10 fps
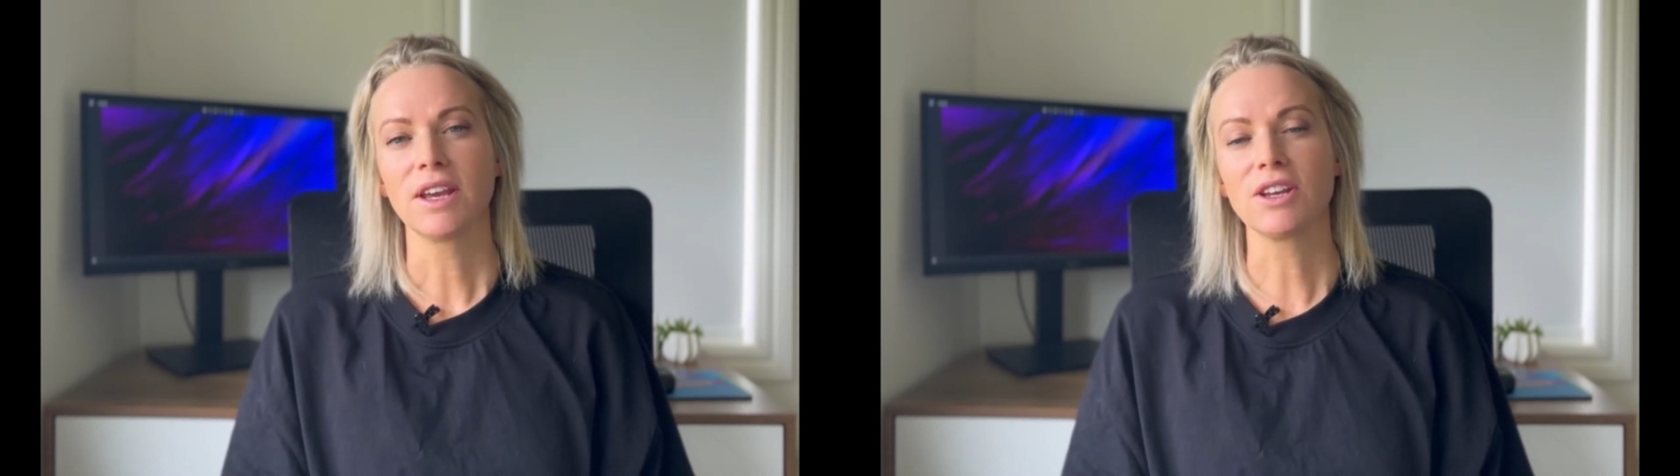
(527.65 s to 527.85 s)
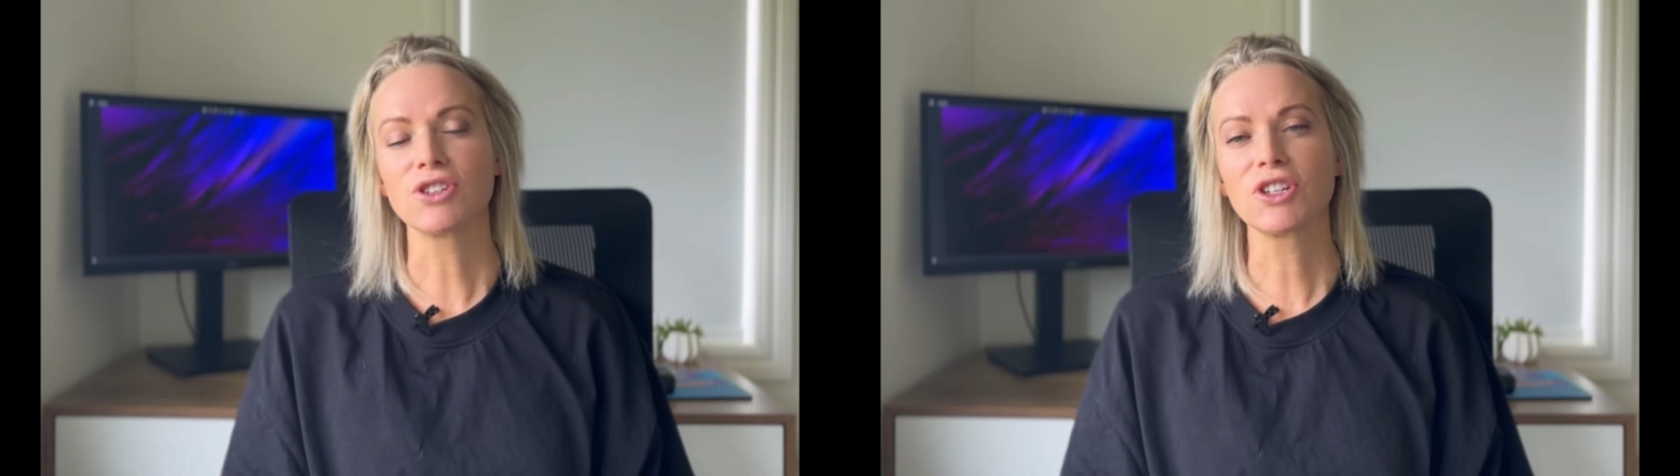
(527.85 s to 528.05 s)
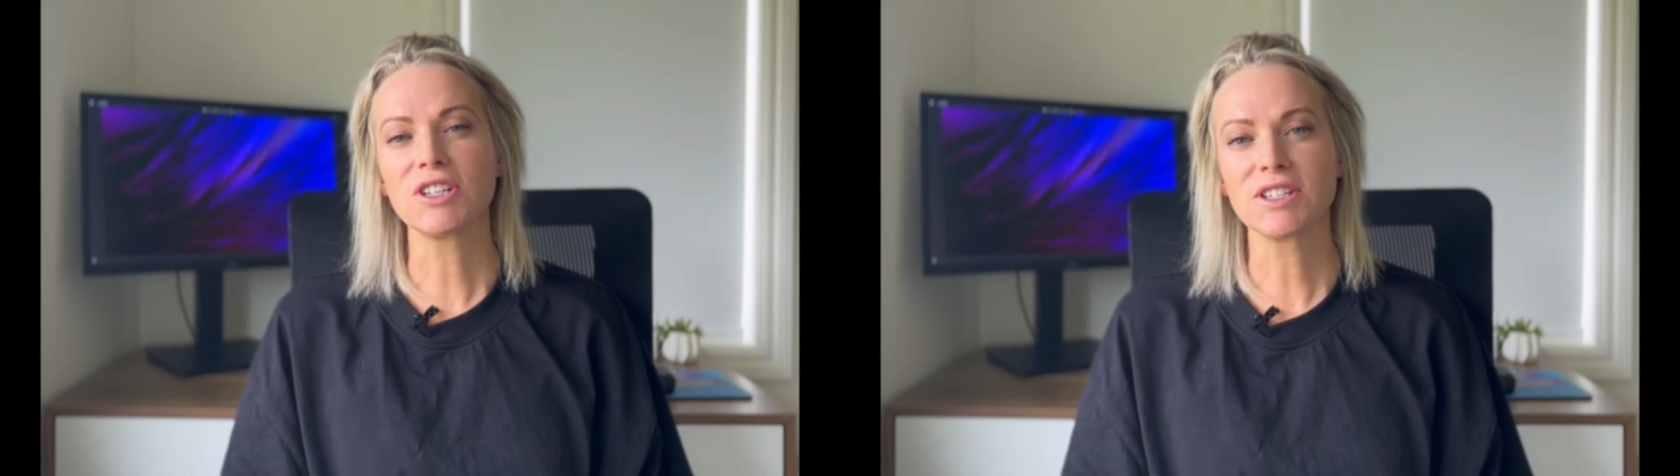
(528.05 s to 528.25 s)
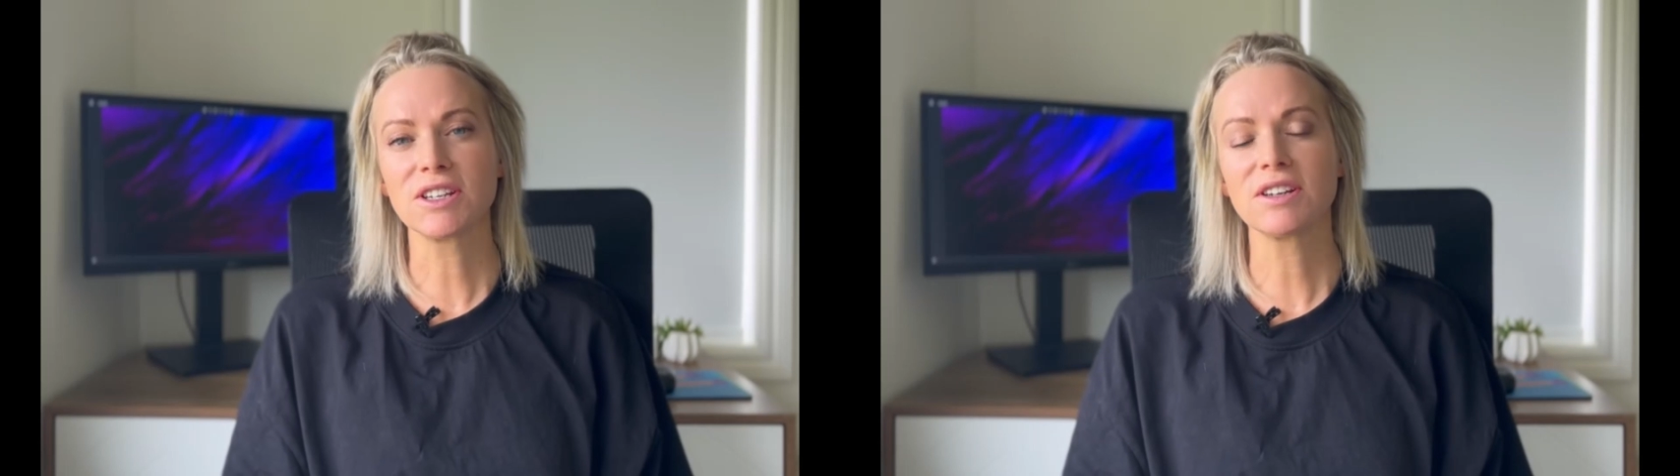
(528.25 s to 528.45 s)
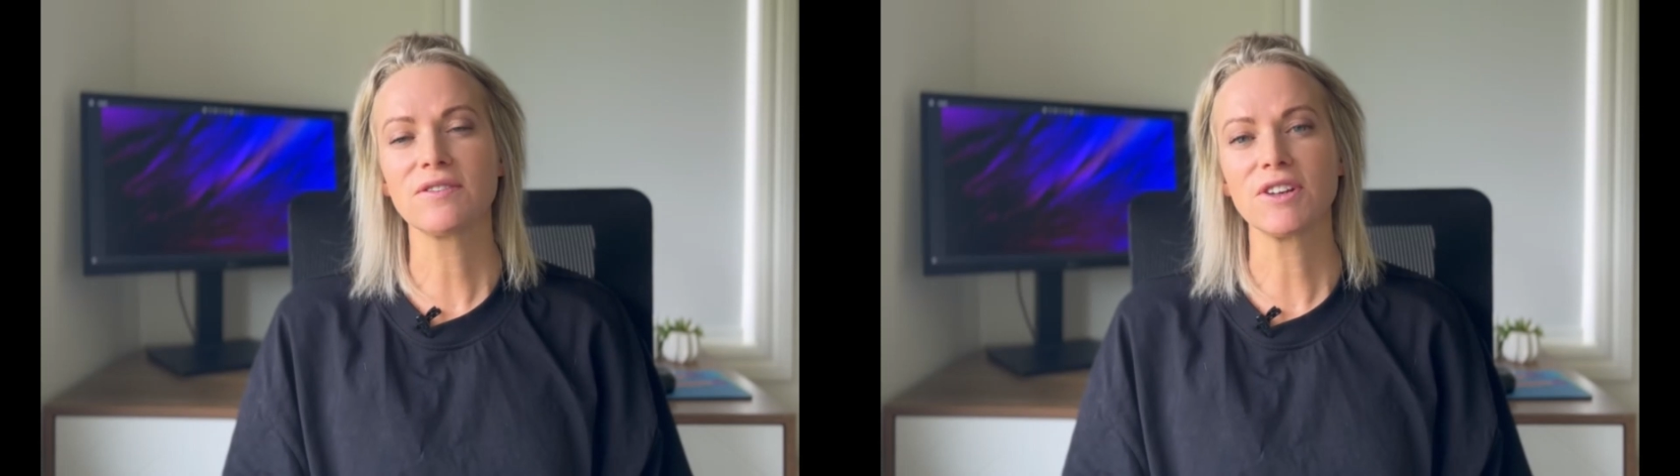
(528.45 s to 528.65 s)
and she
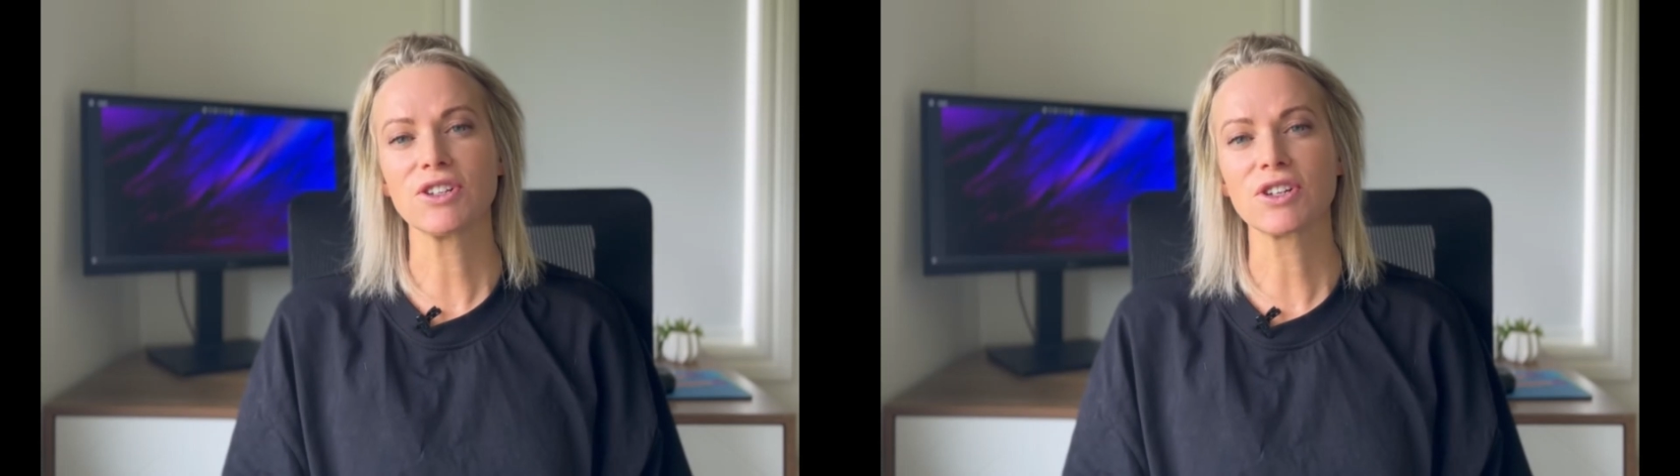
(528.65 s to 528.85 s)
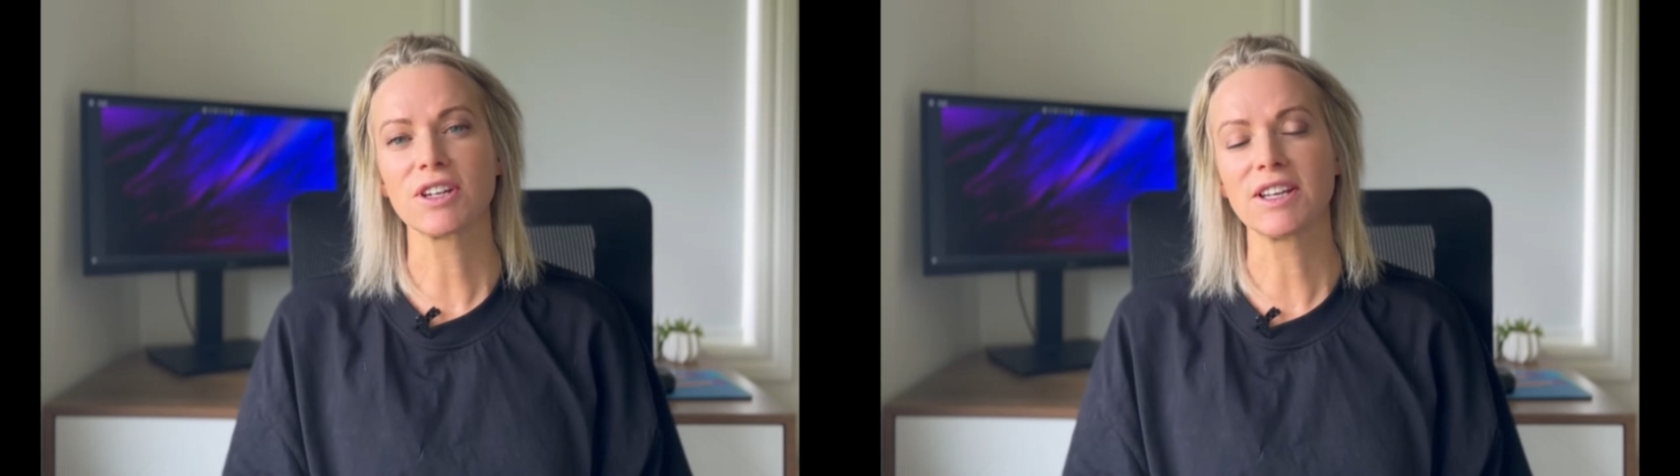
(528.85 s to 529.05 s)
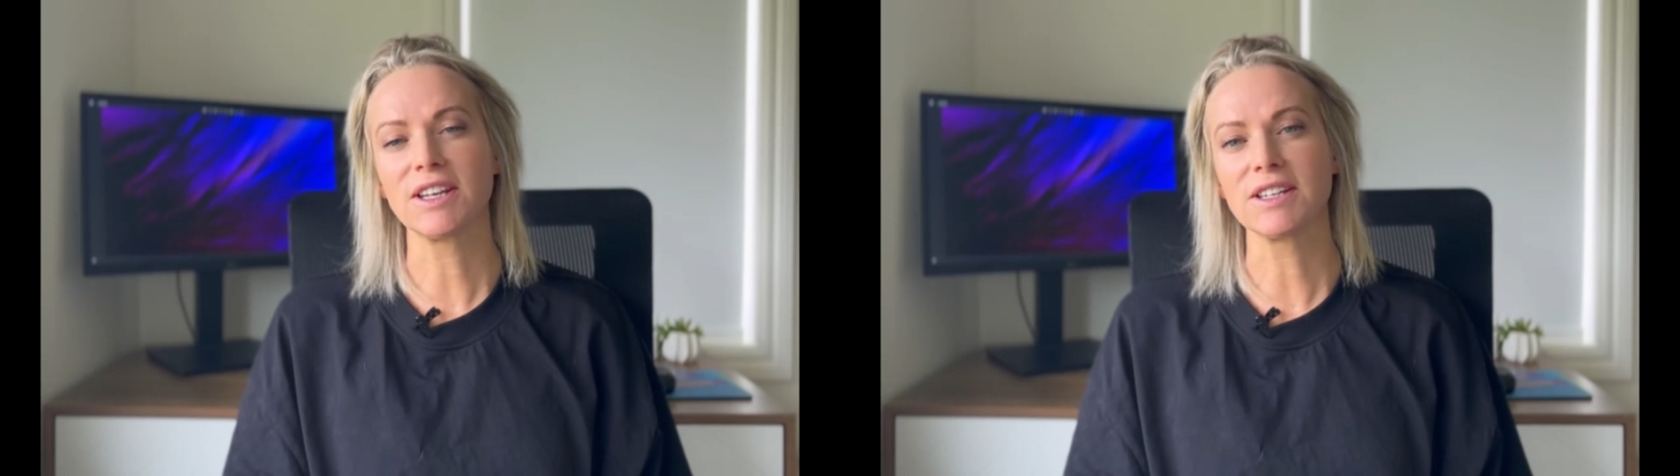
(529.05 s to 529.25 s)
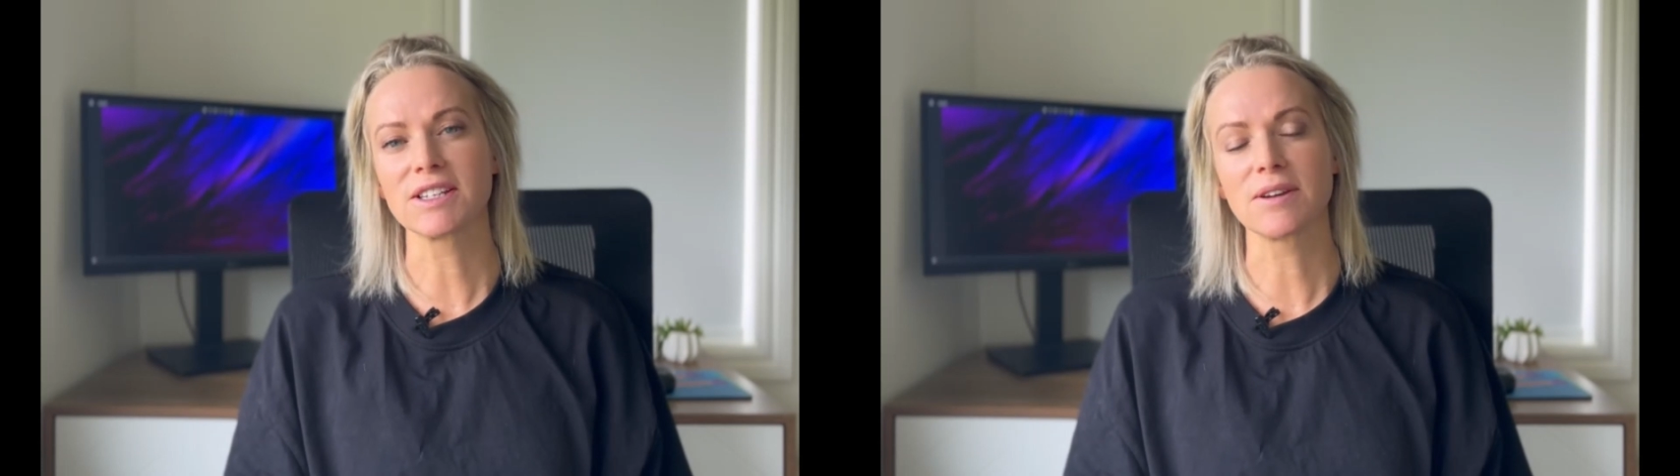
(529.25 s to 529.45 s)
did eventually end